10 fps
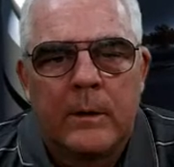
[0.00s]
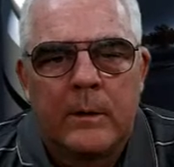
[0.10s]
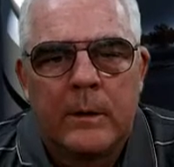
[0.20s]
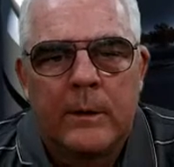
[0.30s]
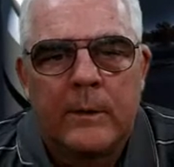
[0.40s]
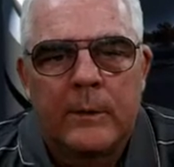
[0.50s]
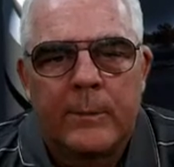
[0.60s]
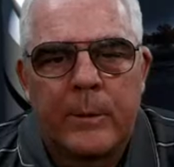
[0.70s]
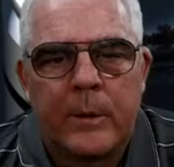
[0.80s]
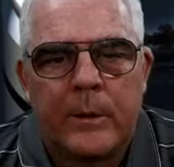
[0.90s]
Now this
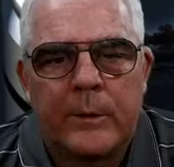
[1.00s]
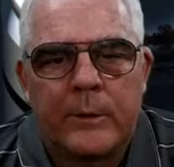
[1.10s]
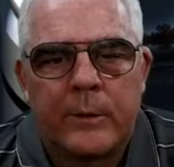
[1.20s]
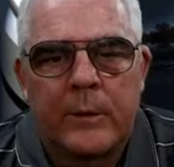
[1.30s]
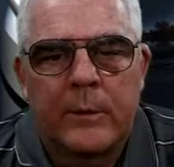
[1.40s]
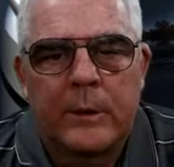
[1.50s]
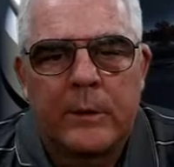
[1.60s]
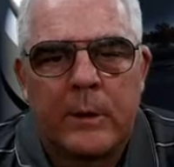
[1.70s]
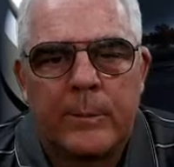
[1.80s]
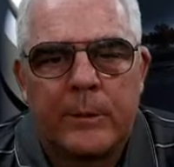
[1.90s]
pawn is serving
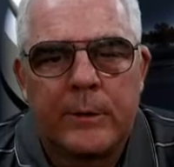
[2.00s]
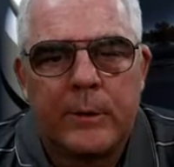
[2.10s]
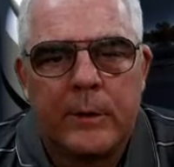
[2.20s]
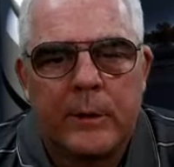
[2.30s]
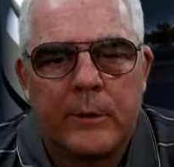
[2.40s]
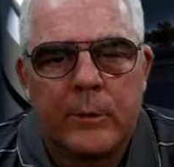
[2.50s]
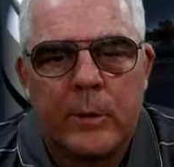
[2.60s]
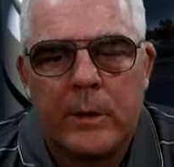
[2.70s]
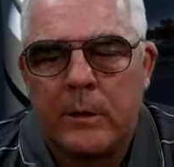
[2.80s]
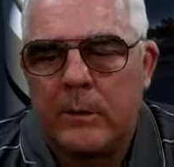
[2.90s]
double duty as
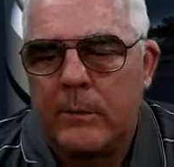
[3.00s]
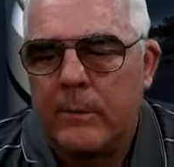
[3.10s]
well.